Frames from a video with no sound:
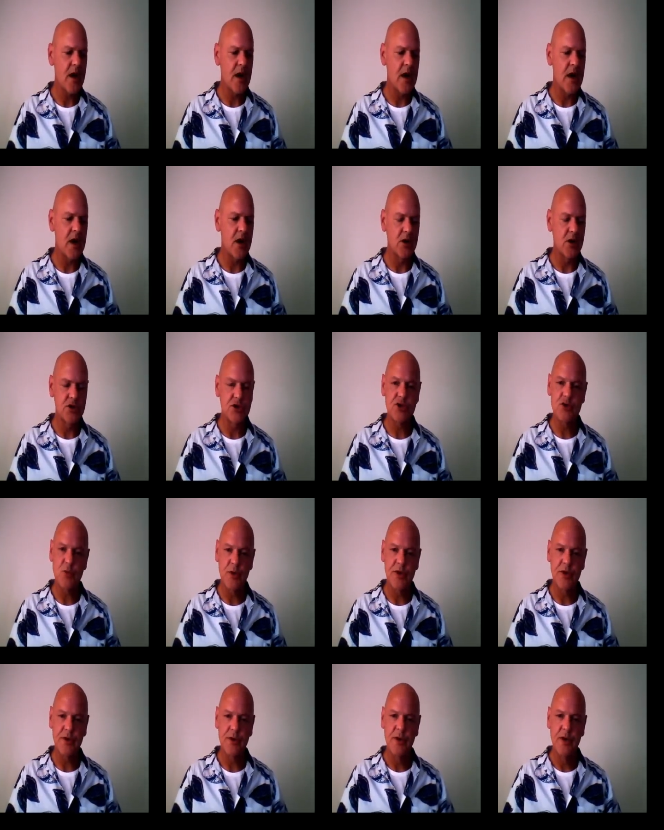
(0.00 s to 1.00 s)
I
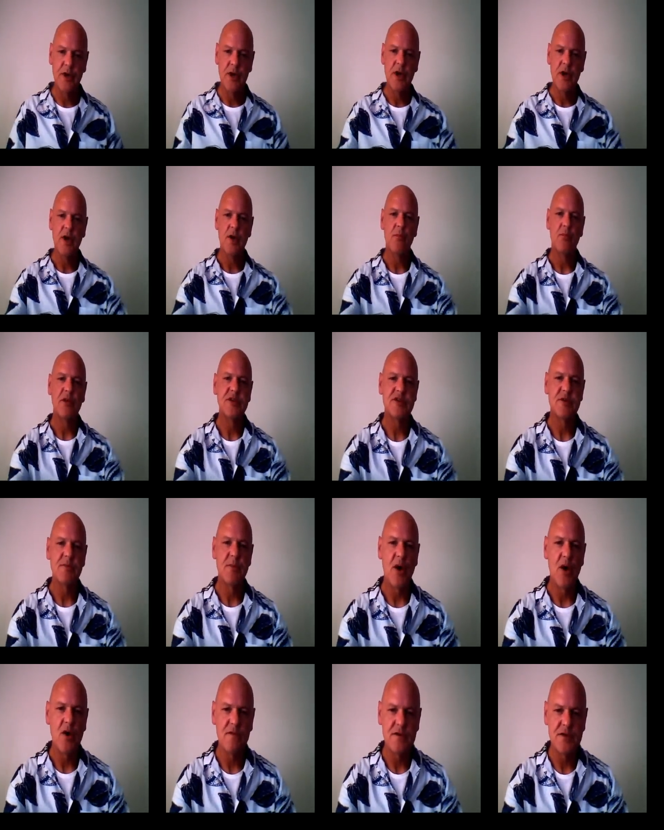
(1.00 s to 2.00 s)
just want to bring
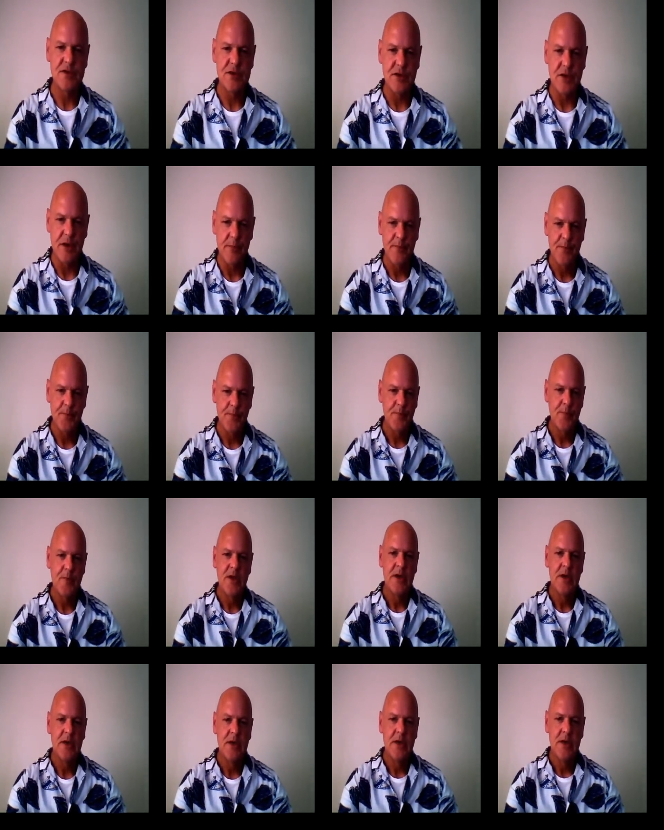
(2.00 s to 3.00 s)
some over to you,
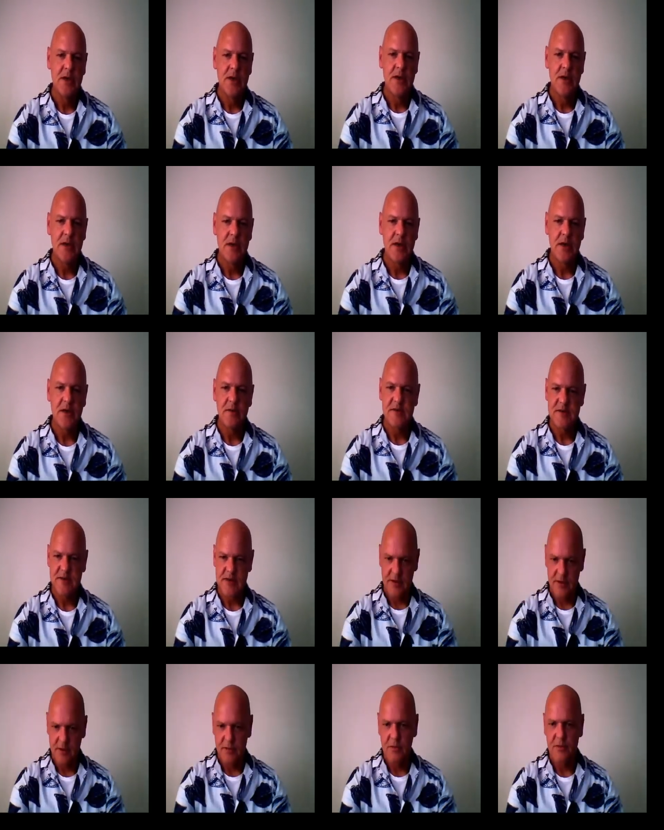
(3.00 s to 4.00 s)
and it's
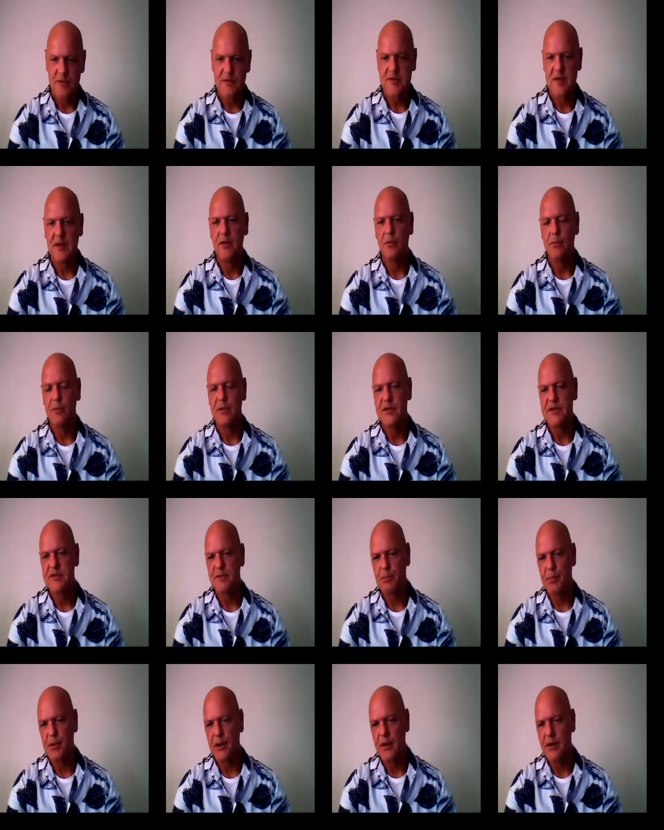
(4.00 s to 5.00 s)
going to come as a little bit of a
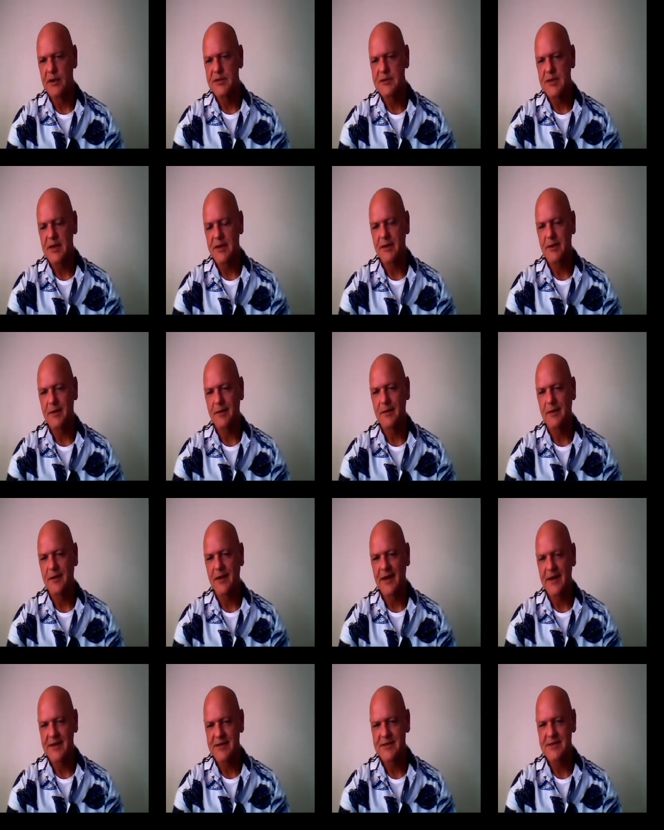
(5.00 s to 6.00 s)
surprise, and I
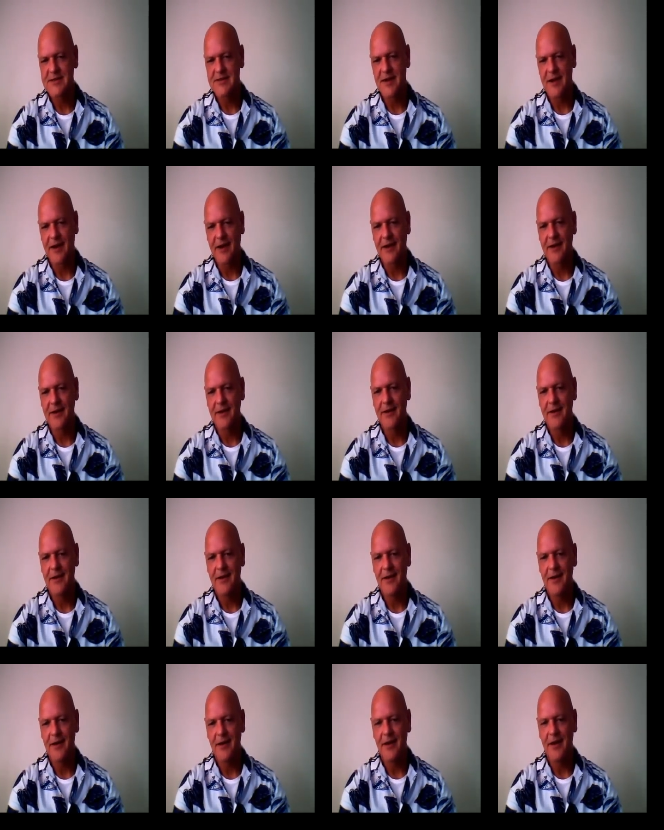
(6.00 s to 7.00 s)
dare say
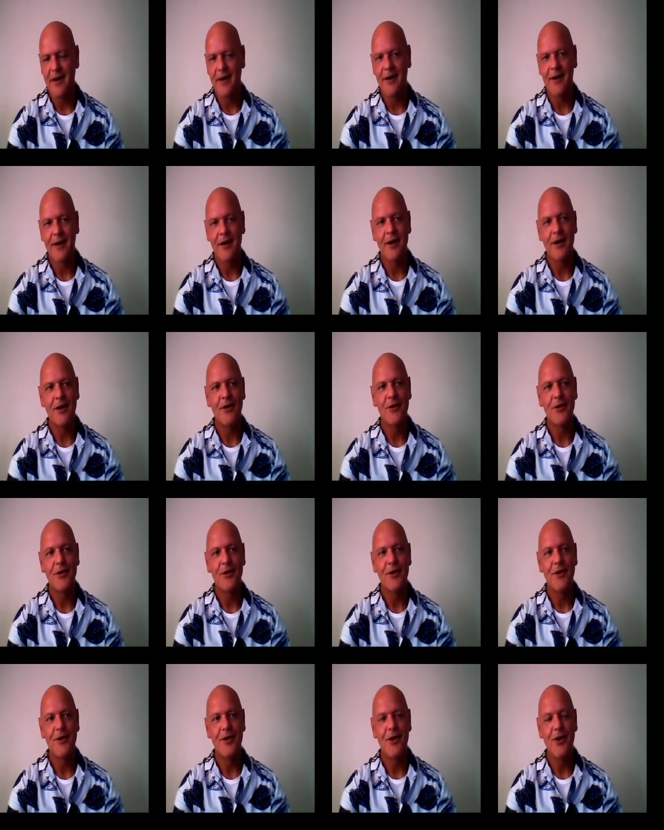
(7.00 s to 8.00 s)

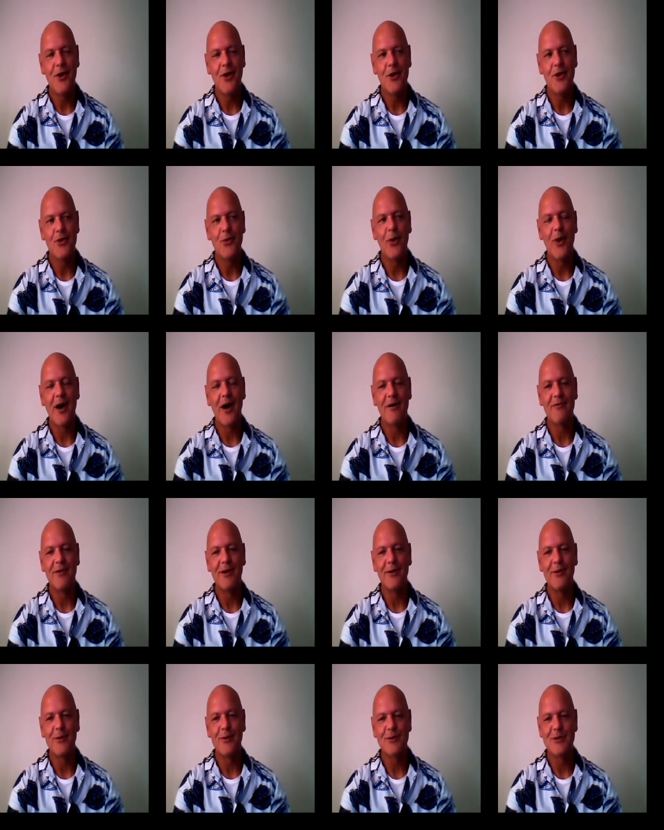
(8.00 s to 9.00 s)
you will have
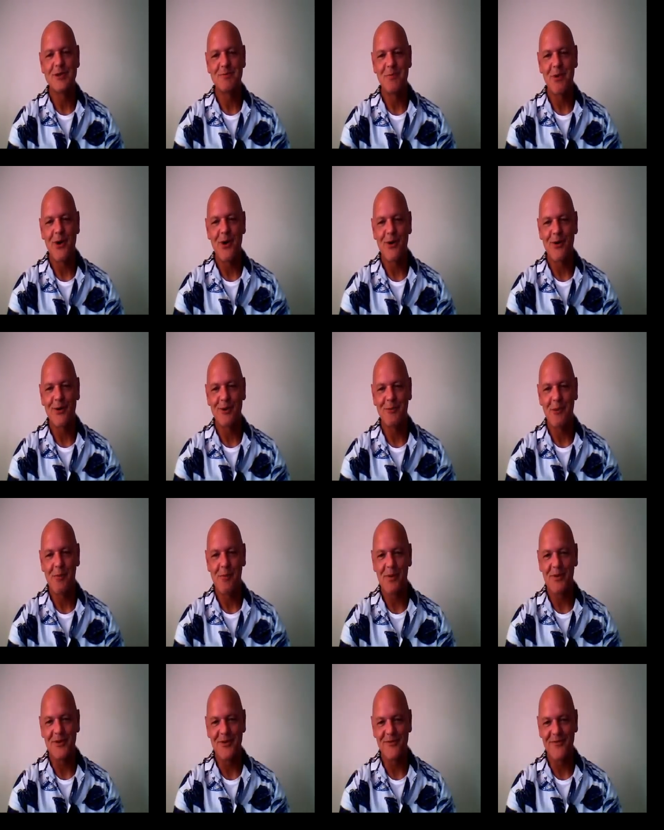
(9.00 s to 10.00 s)
a little smile come
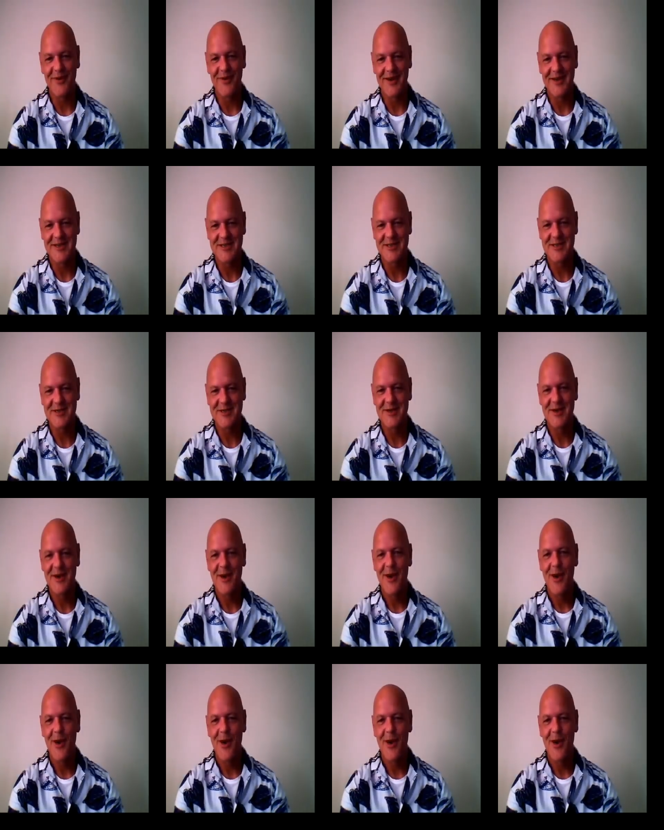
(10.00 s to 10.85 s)
up on your face